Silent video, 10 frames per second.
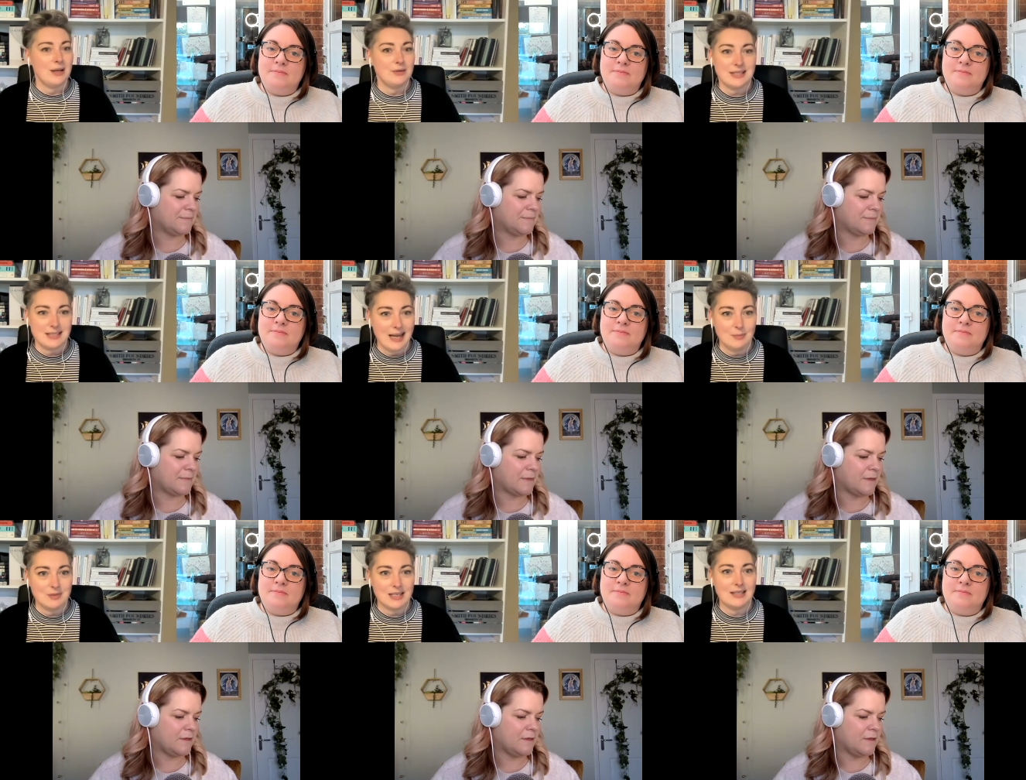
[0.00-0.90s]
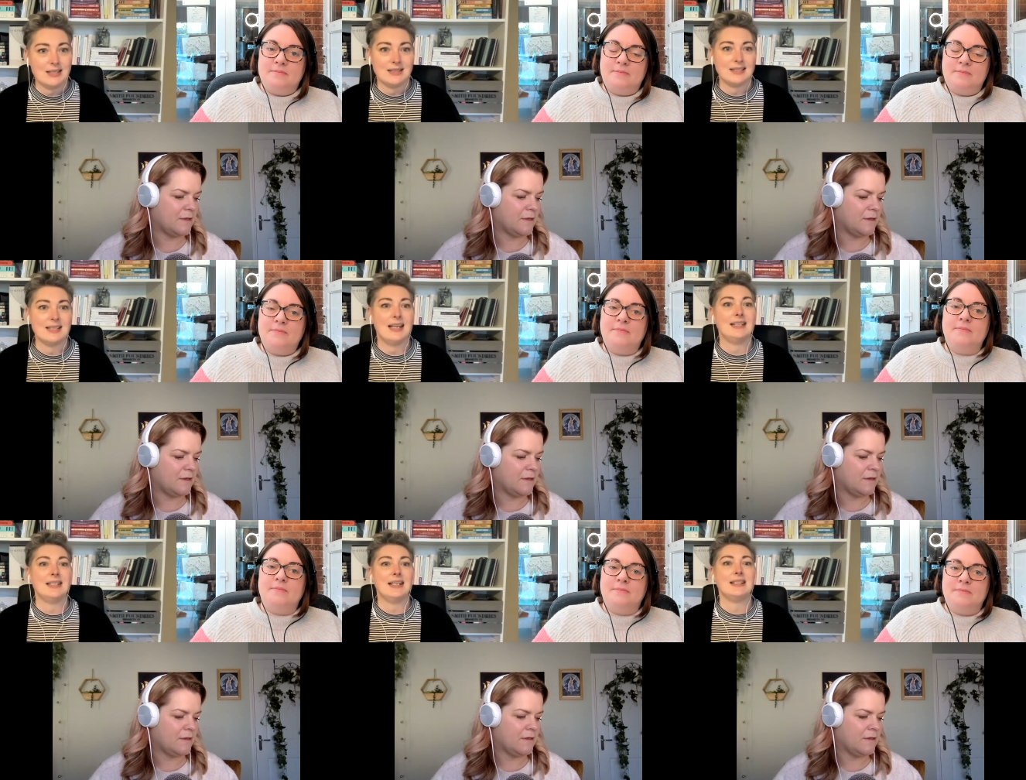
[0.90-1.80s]
Speaker 1: out to Tamsin and
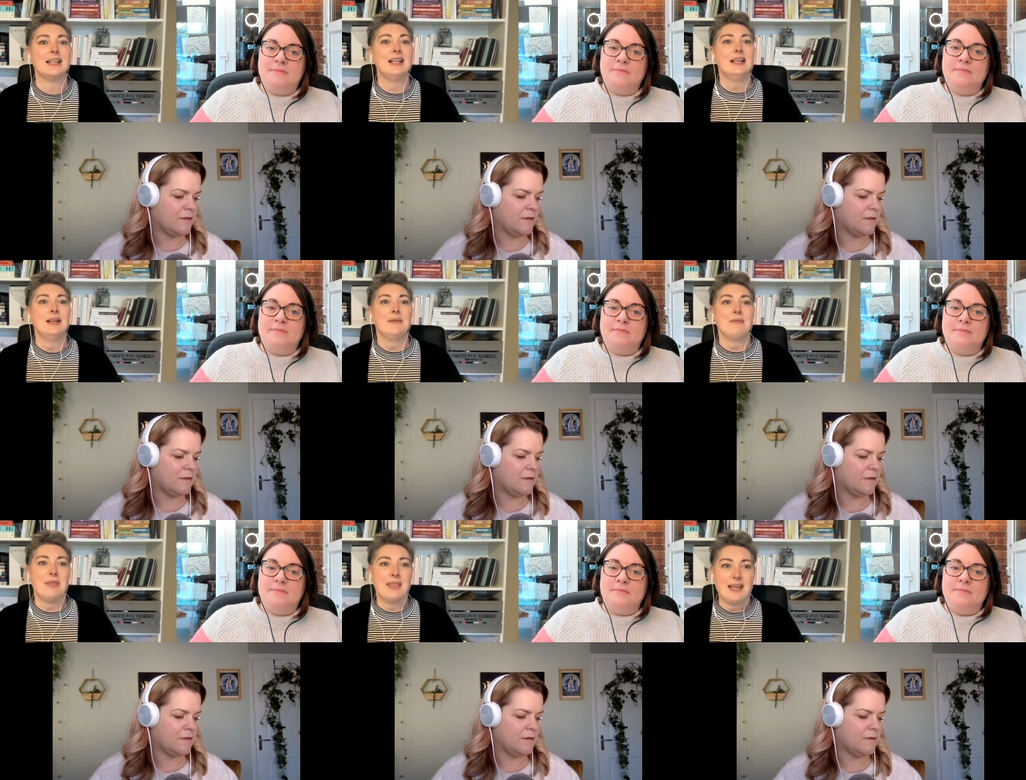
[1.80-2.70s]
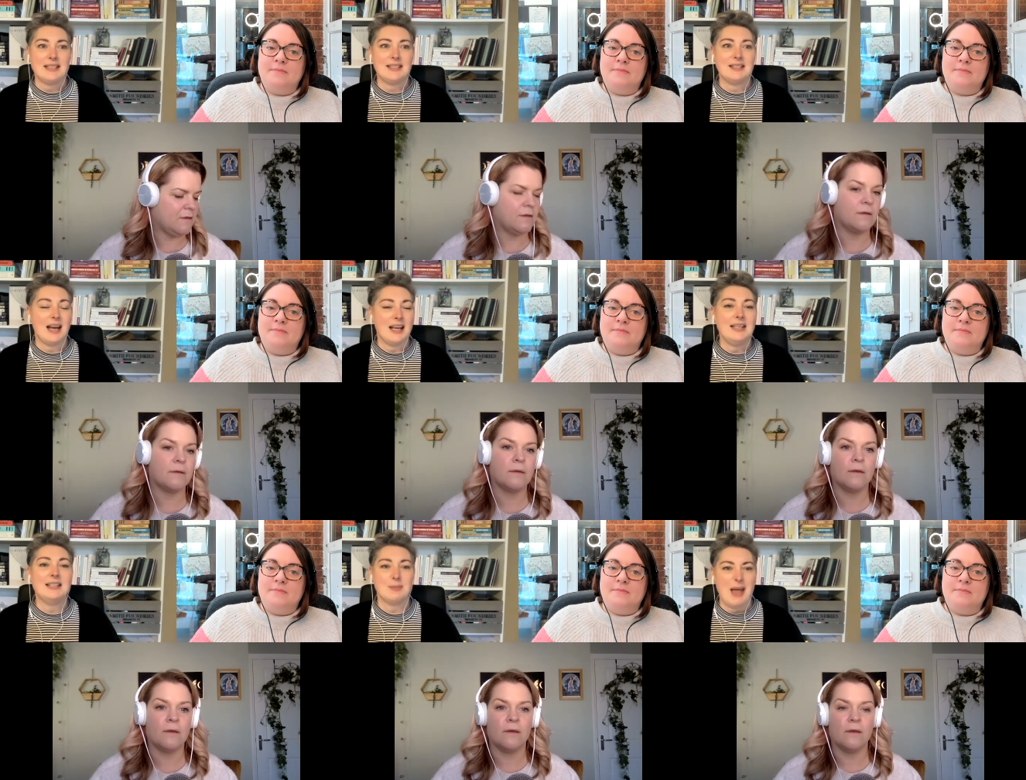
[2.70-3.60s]
decided this I
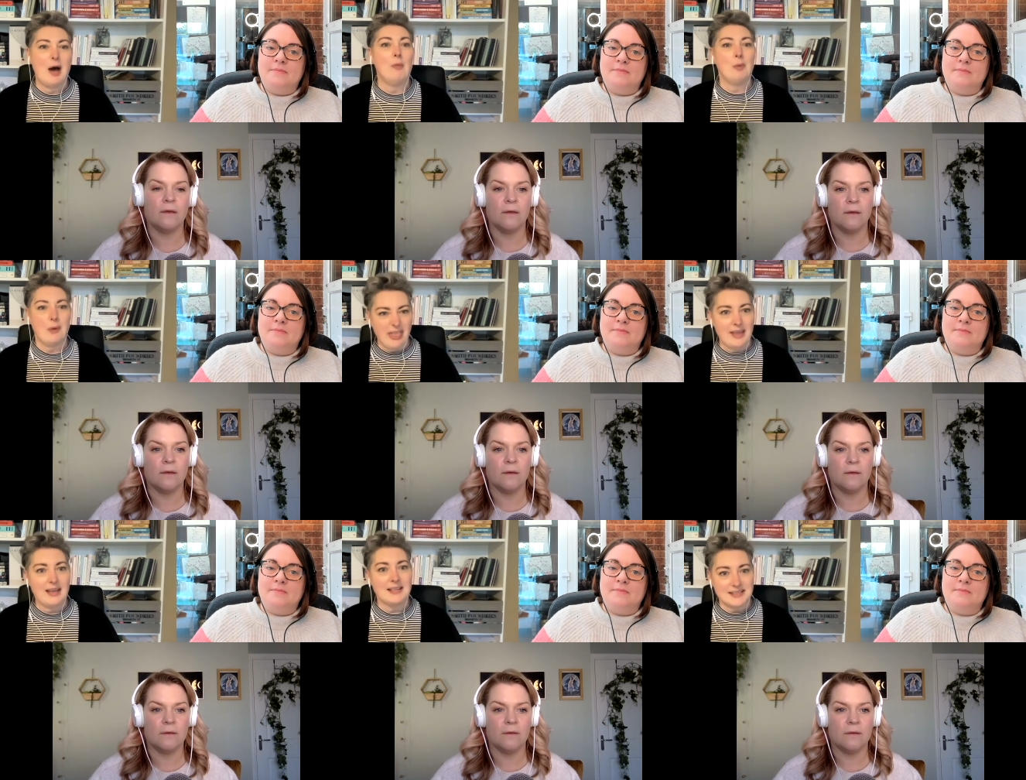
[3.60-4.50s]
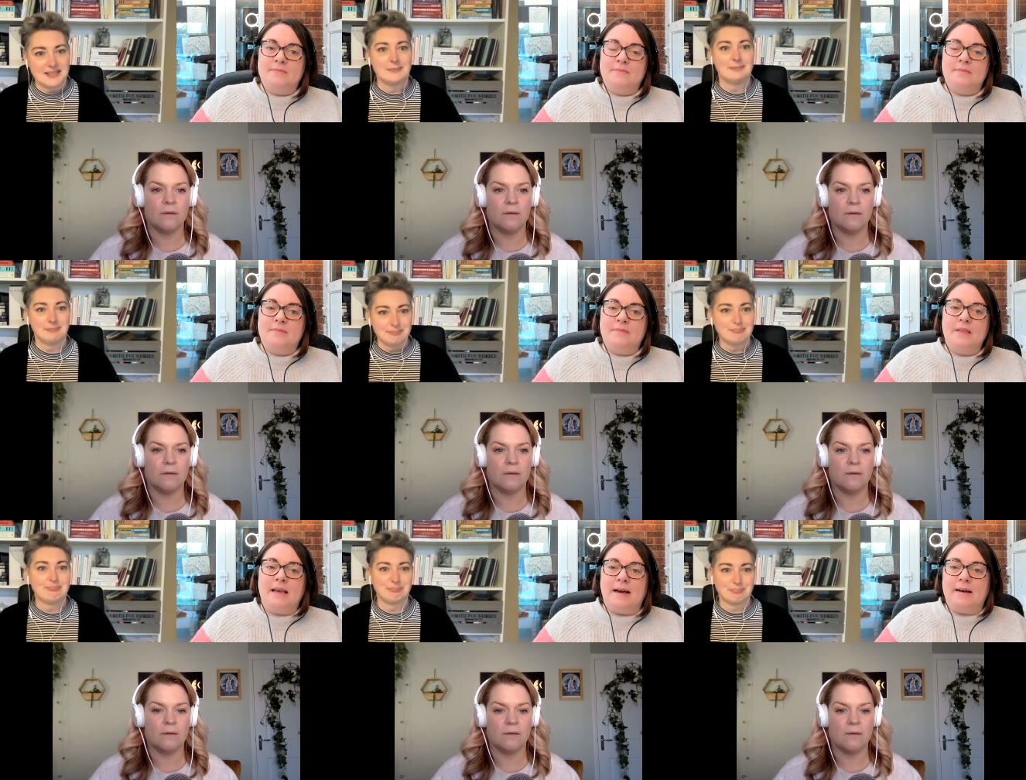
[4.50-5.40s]
need some help with this.
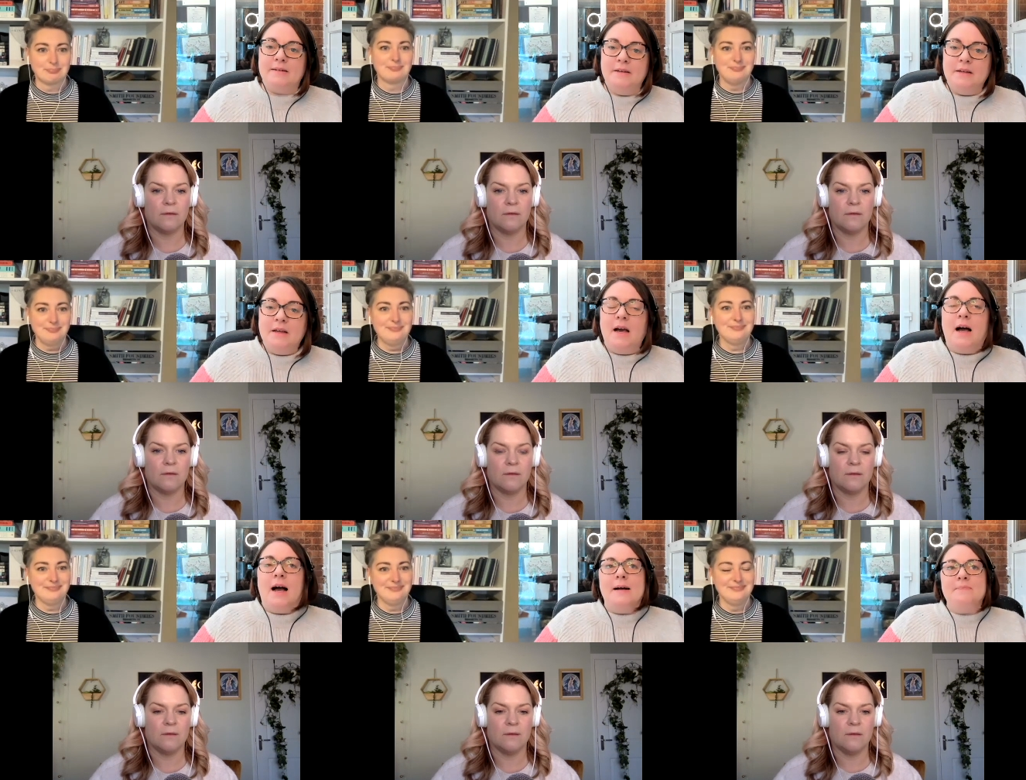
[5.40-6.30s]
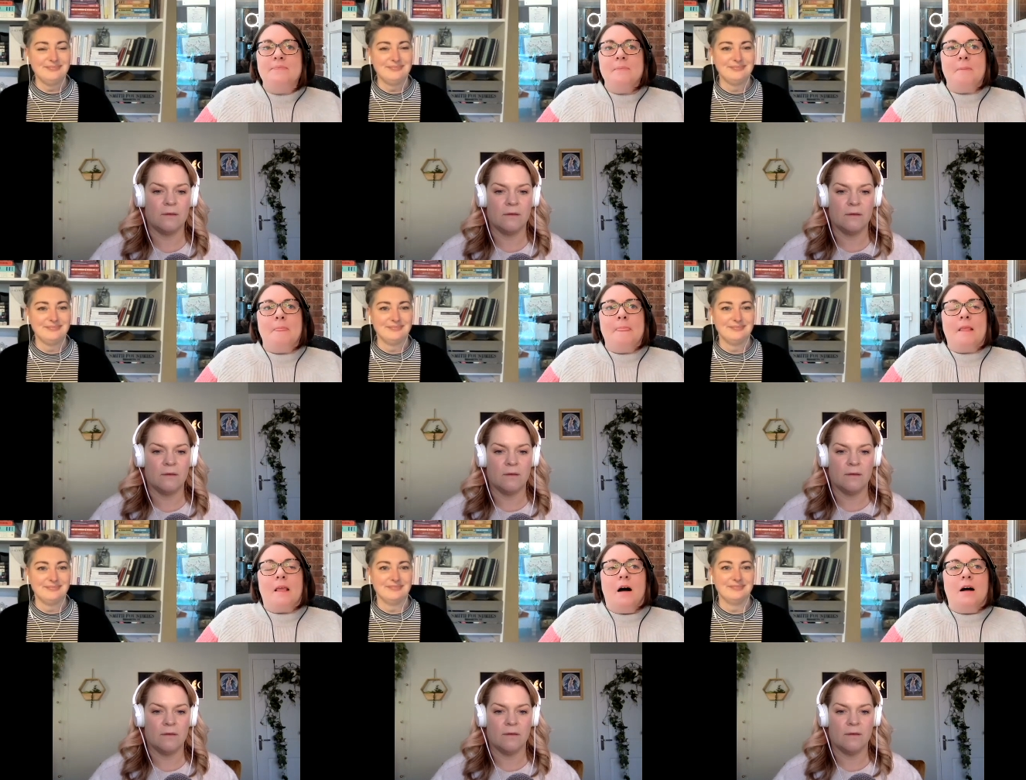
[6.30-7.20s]
Speaker 2: Yeah. Um
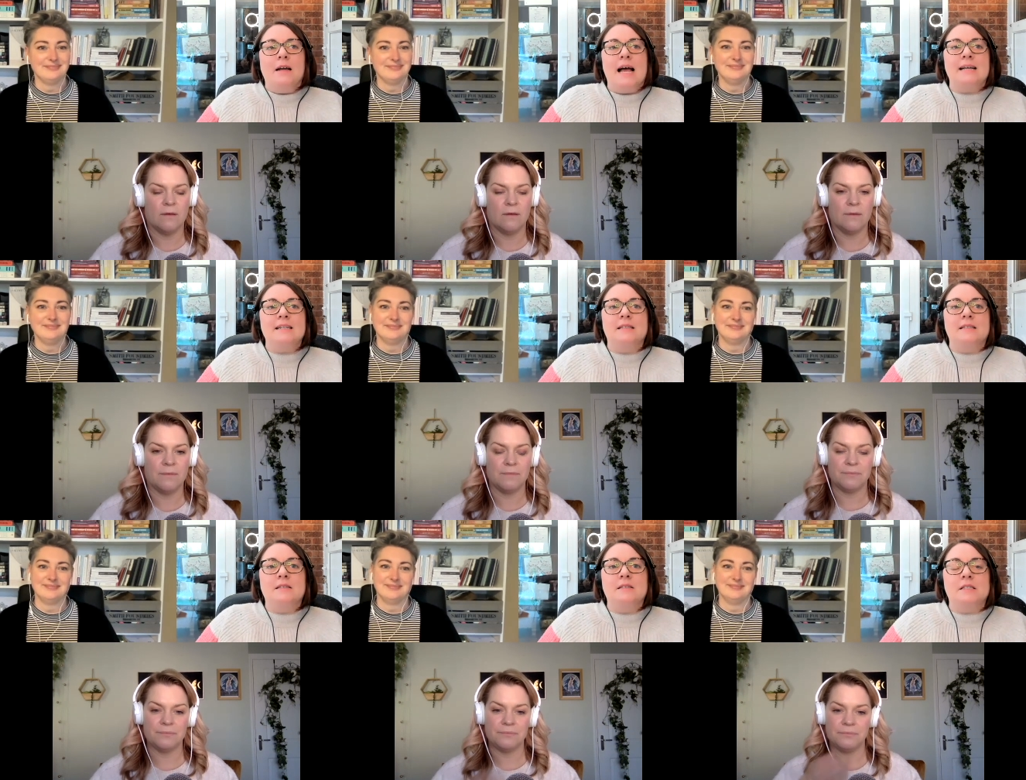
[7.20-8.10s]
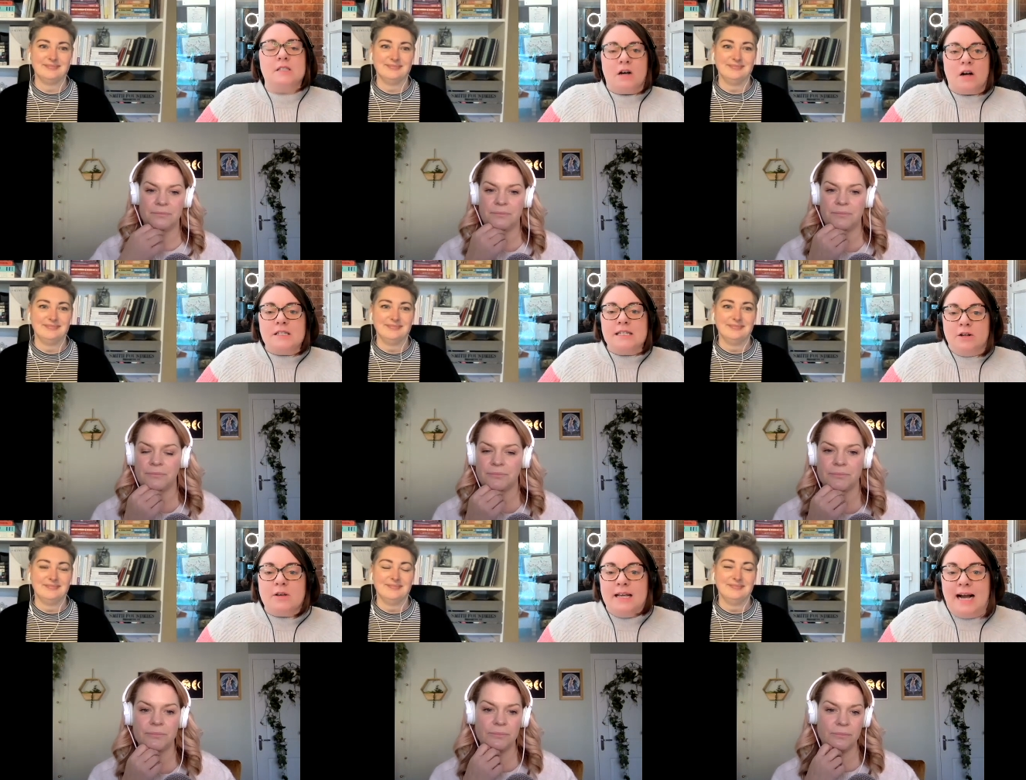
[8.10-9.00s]
I had started
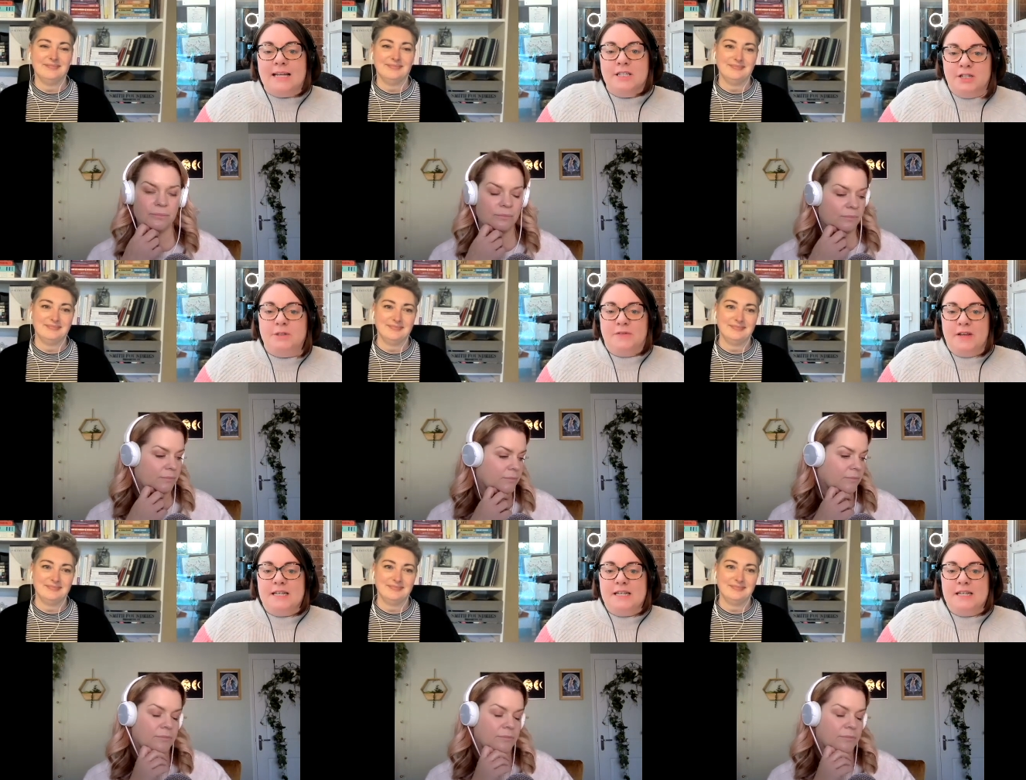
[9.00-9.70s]
looking at intuitive